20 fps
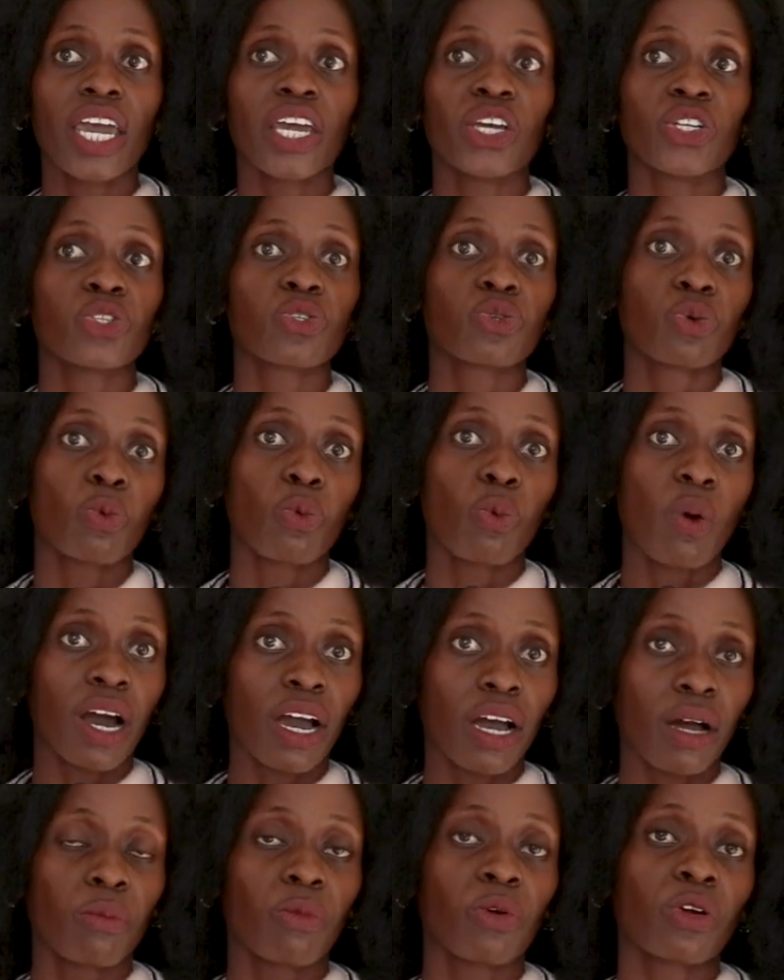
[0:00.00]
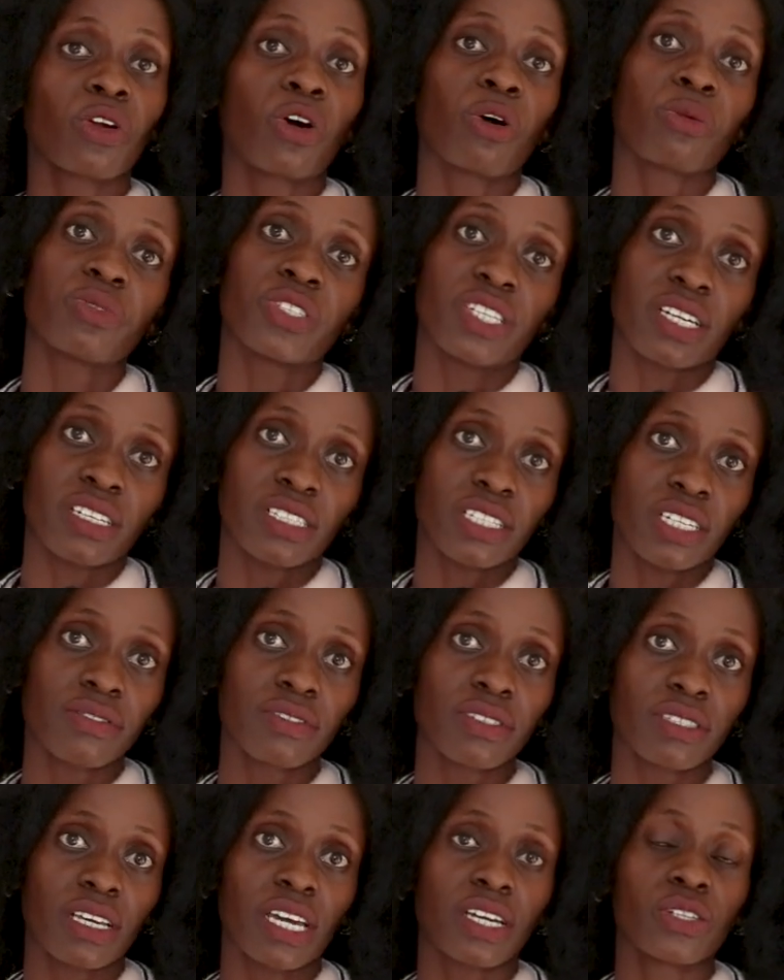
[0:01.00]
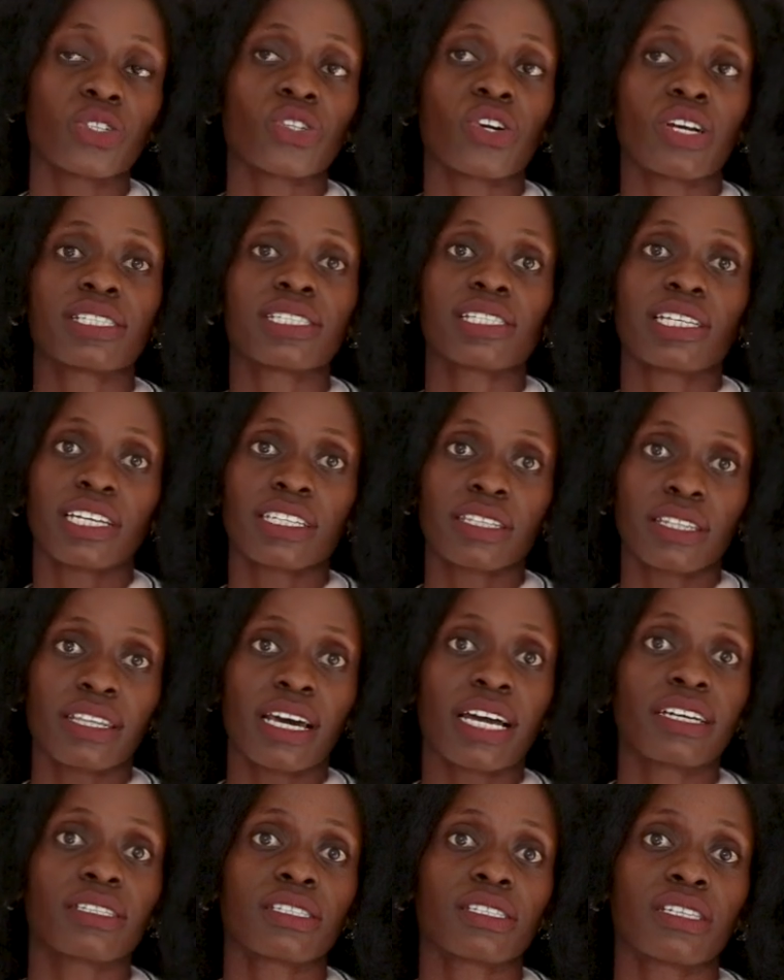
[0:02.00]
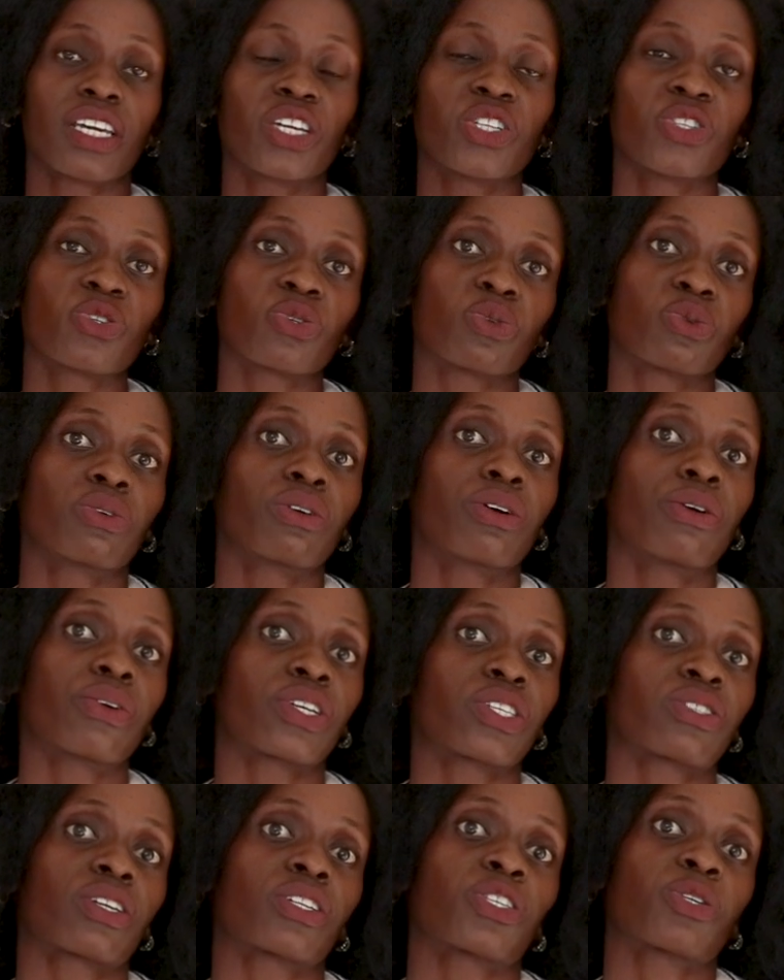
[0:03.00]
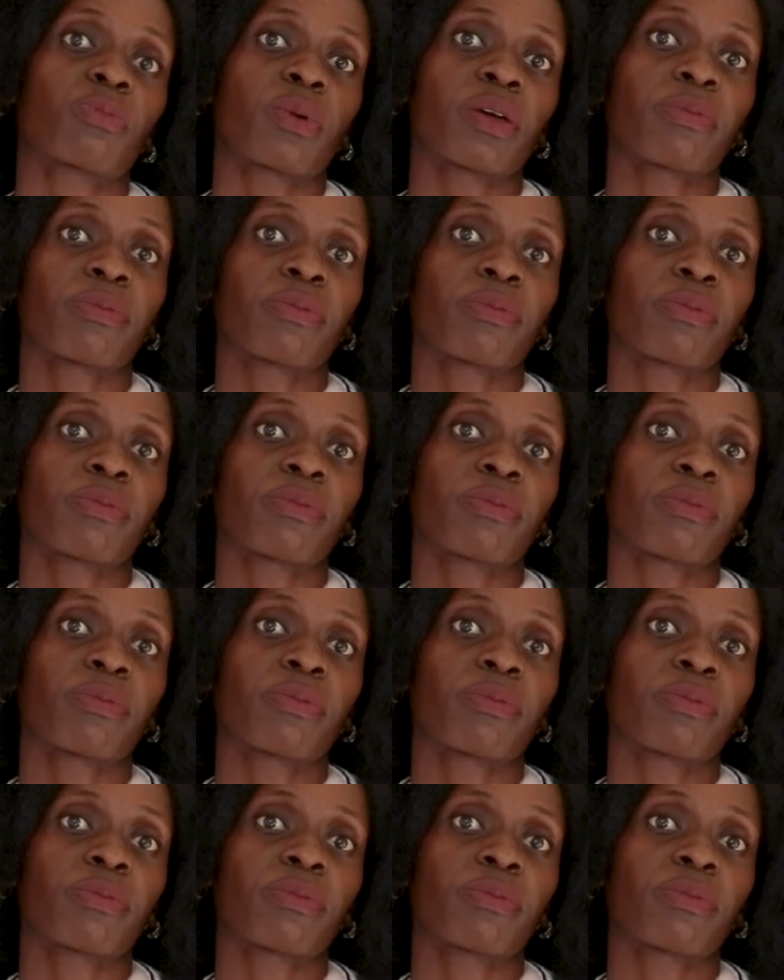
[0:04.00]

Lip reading: into workable objectives and translate that into research